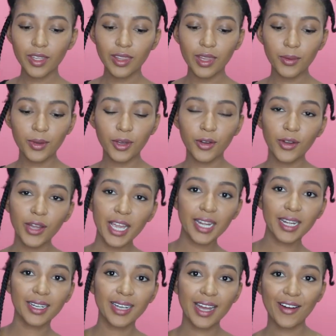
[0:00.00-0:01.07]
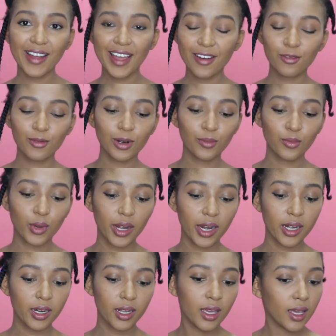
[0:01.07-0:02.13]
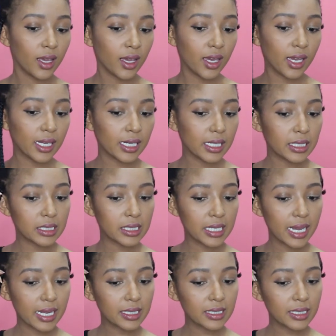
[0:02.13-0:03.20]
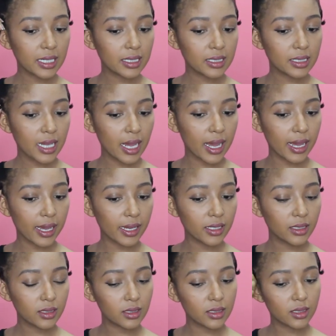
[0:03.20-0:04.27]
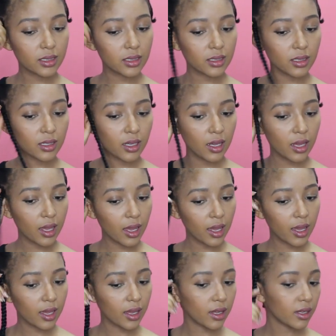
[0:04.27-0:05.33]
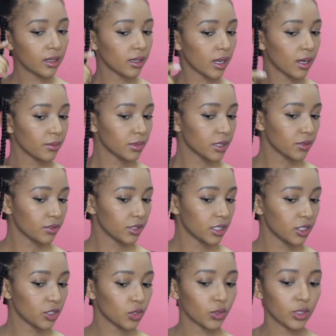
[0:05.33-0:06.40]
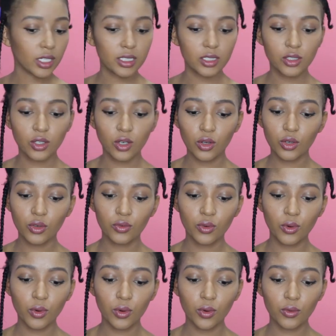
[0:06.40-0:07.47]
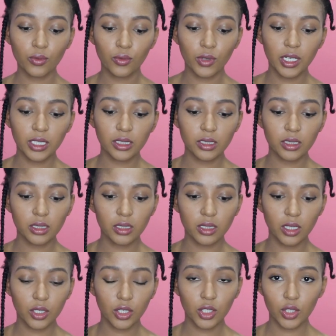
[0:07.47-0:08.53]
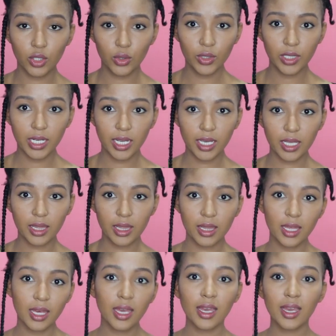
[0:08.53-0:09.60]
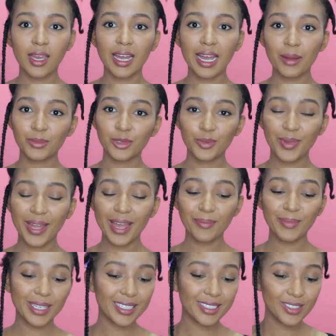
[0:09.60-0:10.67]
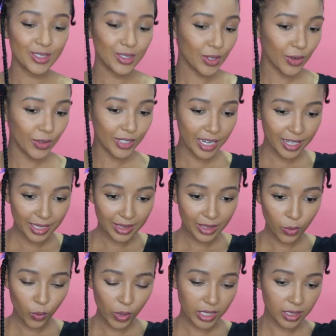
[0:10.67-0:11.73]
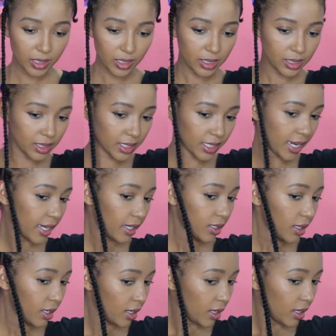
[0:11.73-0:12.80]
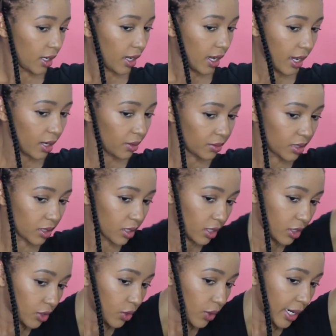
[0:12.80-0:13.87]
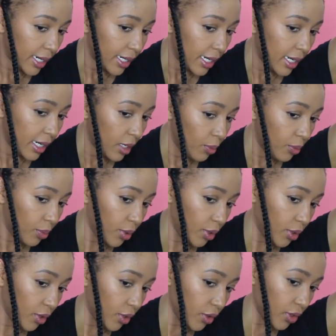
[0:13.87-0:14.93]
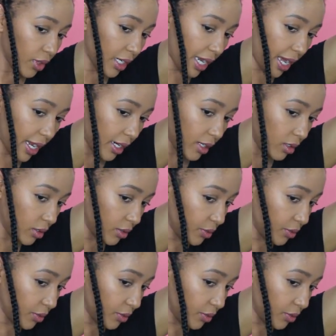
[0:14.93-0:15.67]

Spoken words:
There we go, and now I have one braid. It is nice and tight, and I'm definitely sure that it's not gonna fall off. It's a cute length. I'm super happy. So now that the one is done, I'm just going to unclip the line